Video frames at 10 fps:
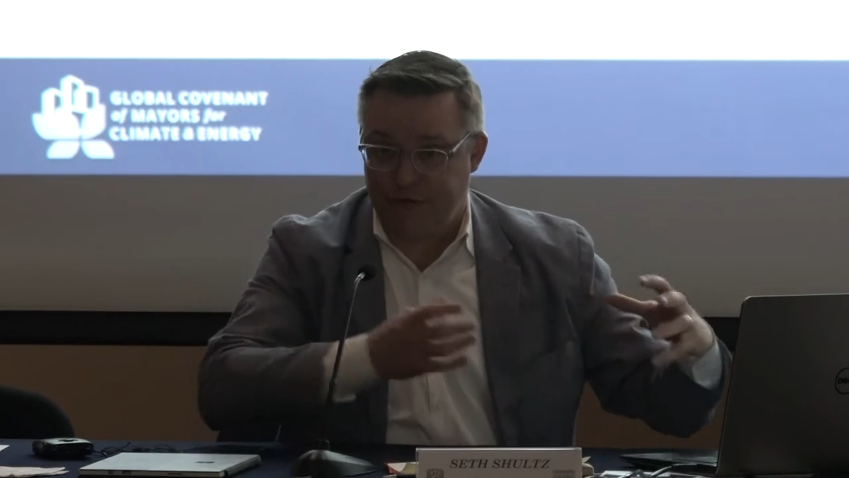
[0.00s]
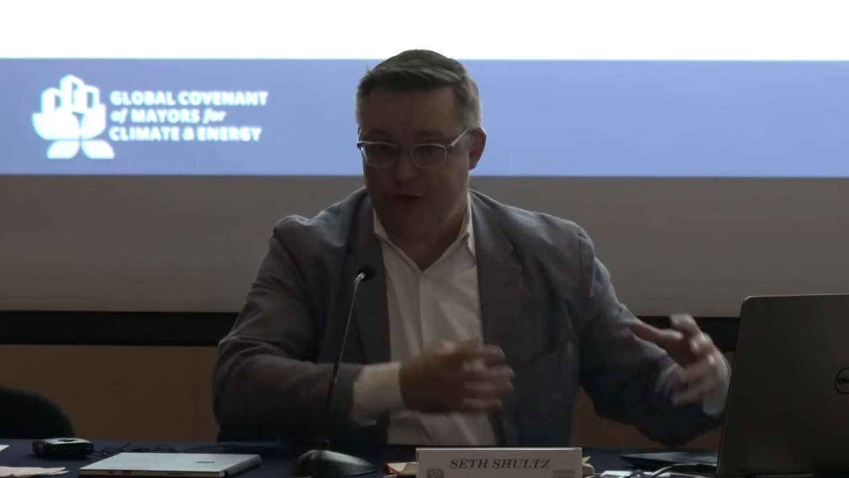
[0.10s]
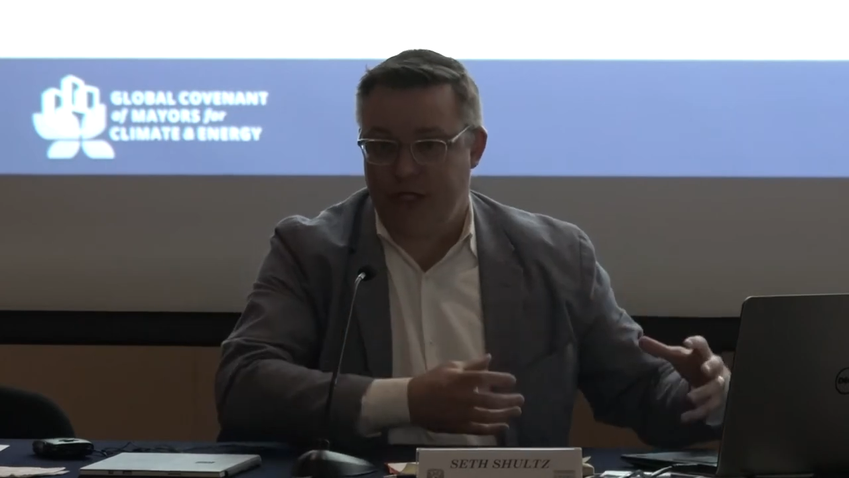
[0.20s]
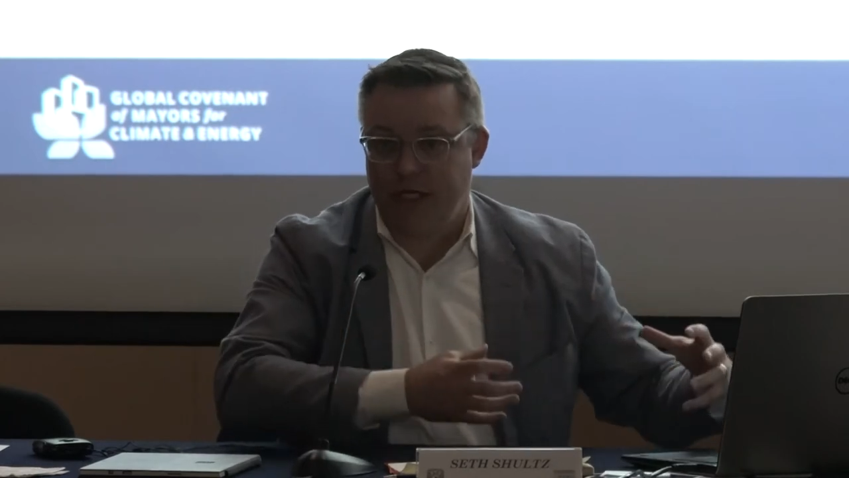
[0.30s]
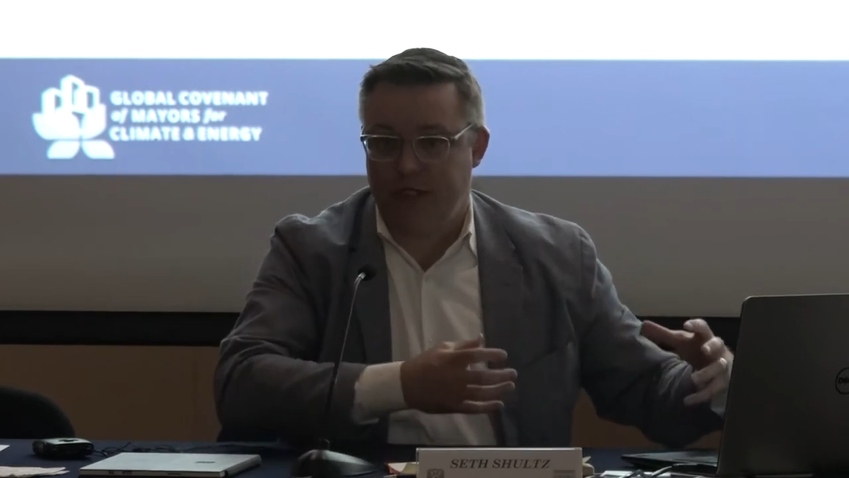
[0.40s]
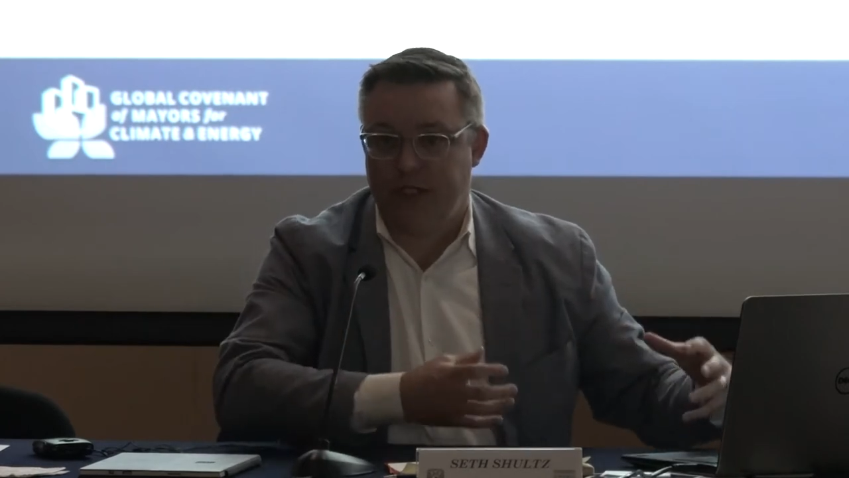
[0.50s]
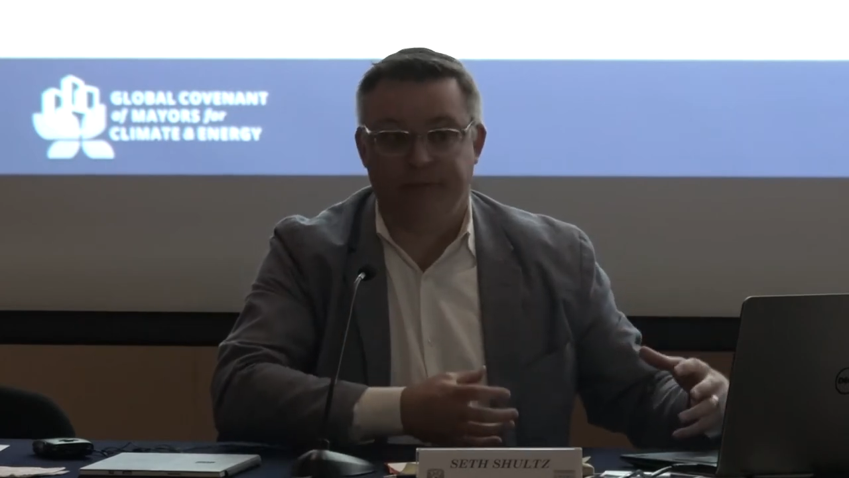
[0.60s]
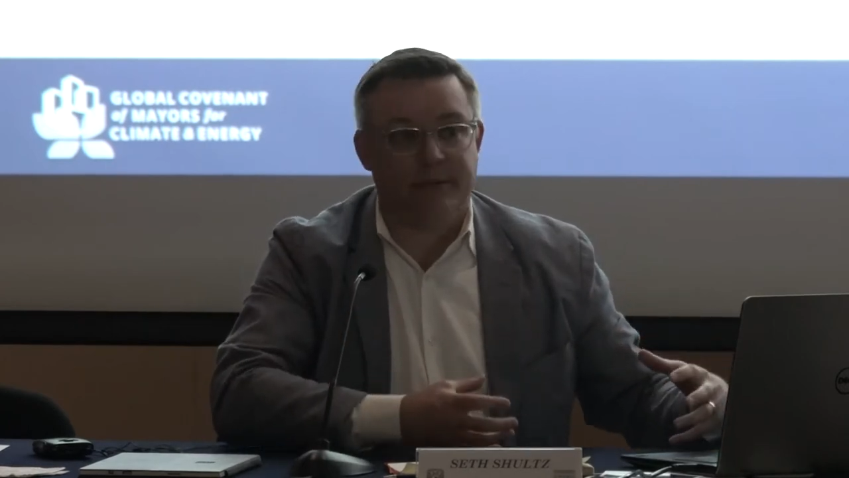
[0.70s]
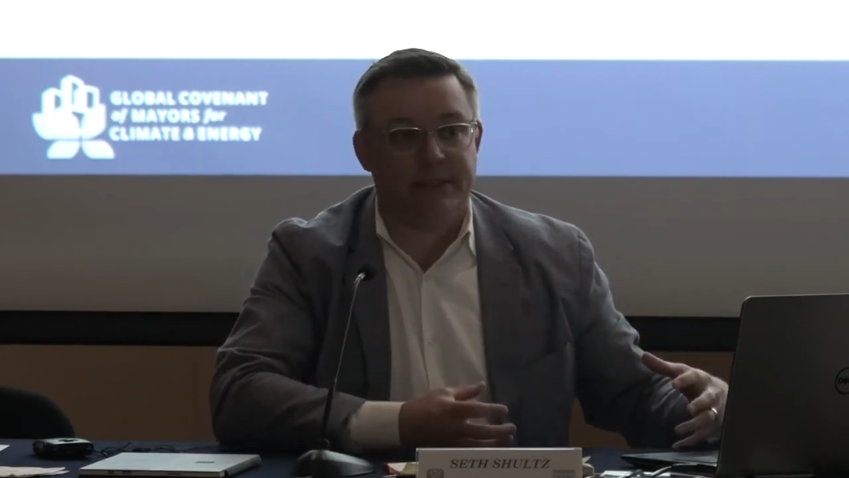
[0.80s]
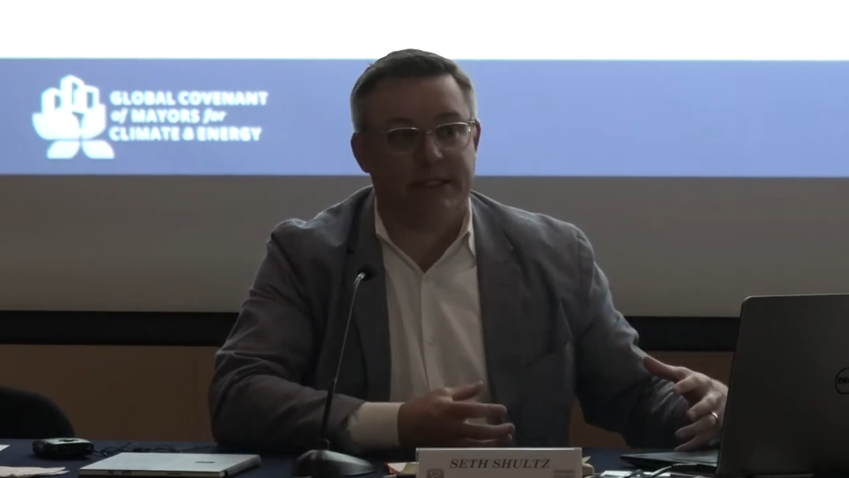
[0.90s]
change and
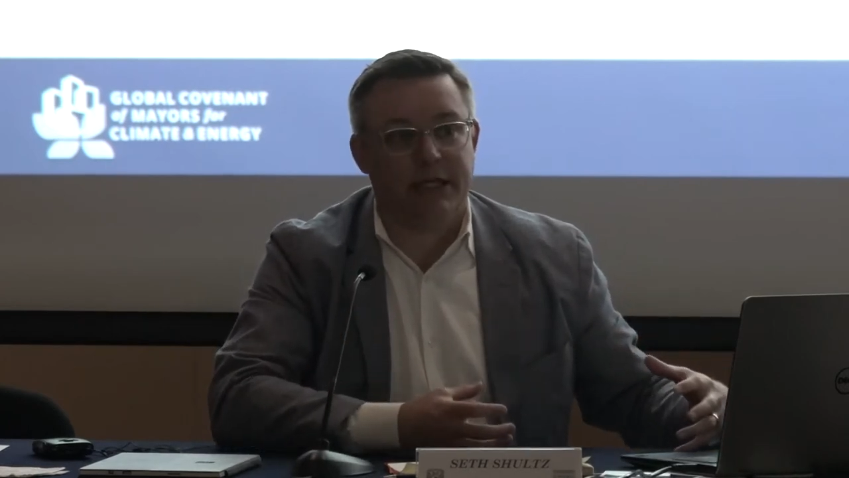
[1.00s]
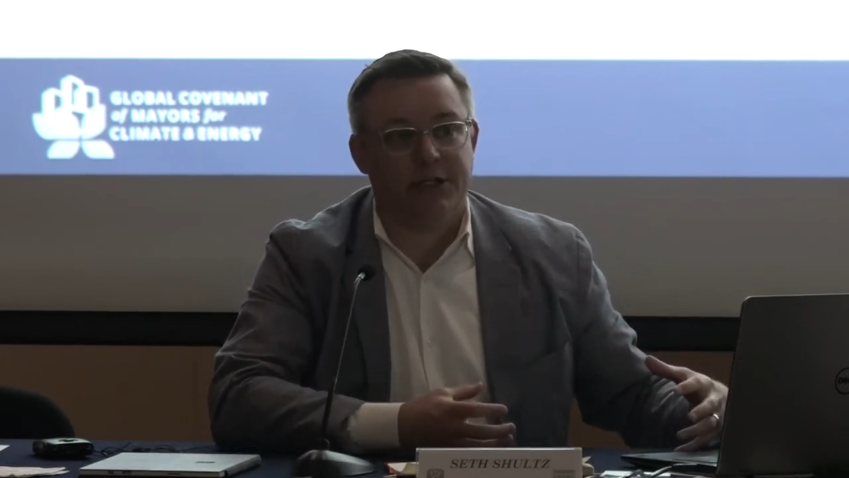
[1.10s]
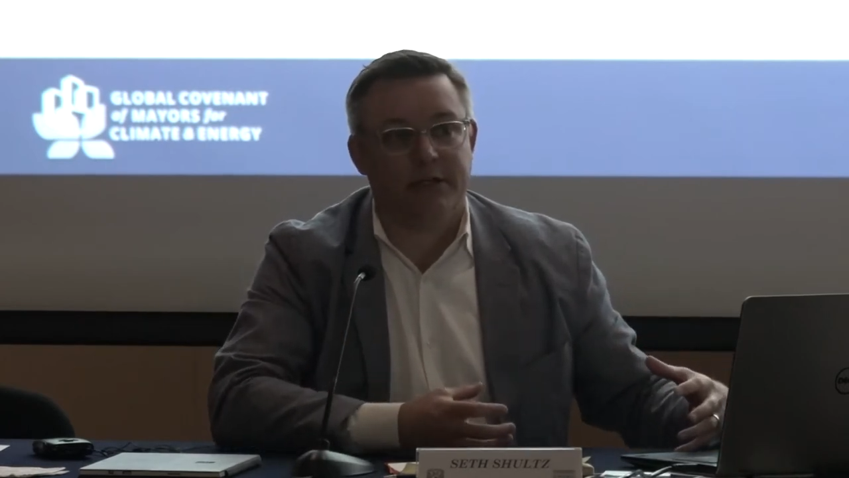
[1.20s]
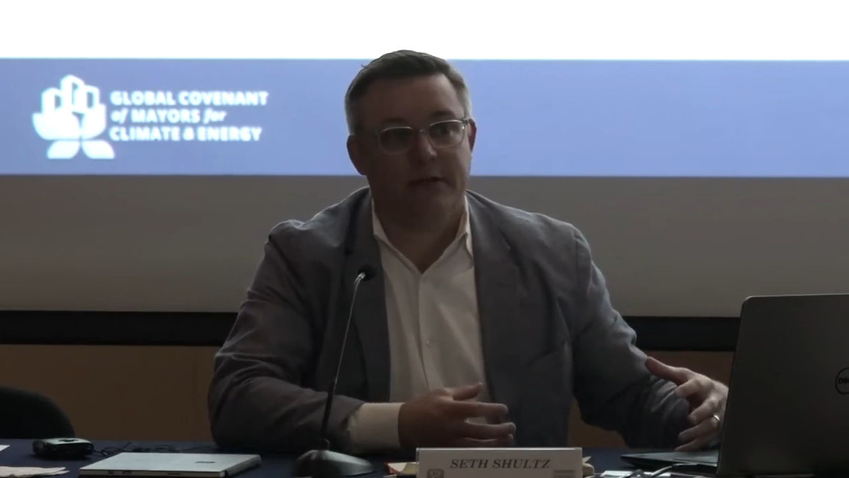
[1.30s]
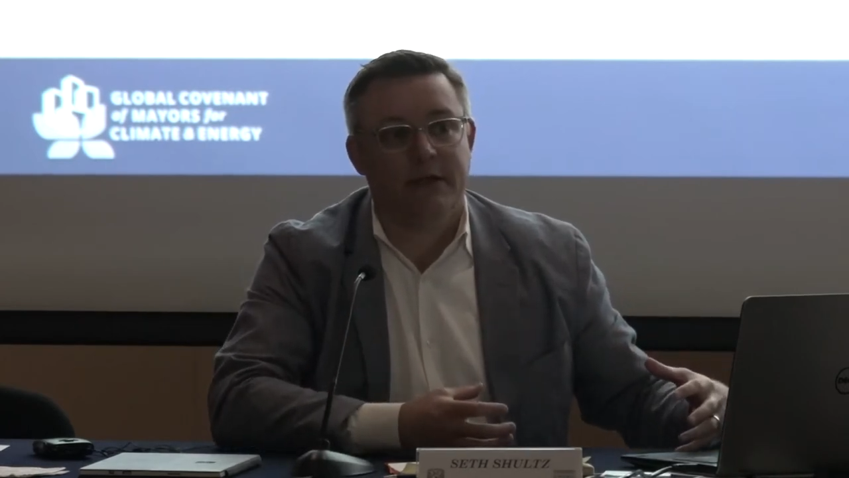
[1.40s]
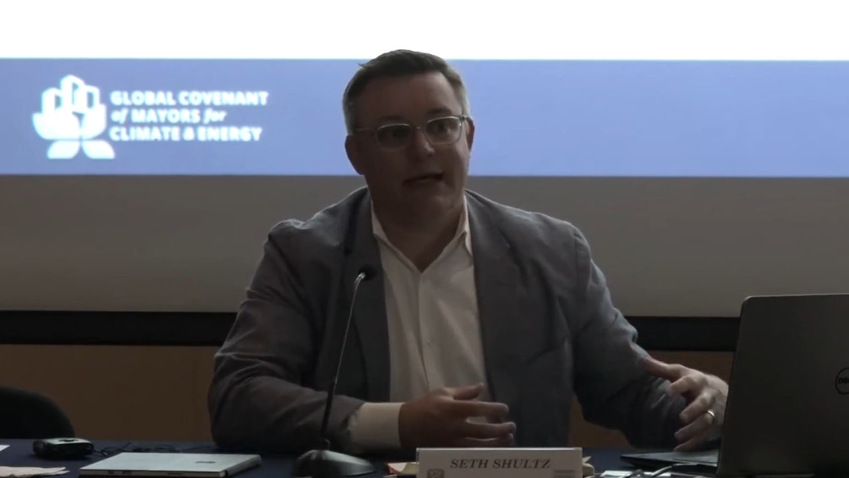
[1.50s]
implementation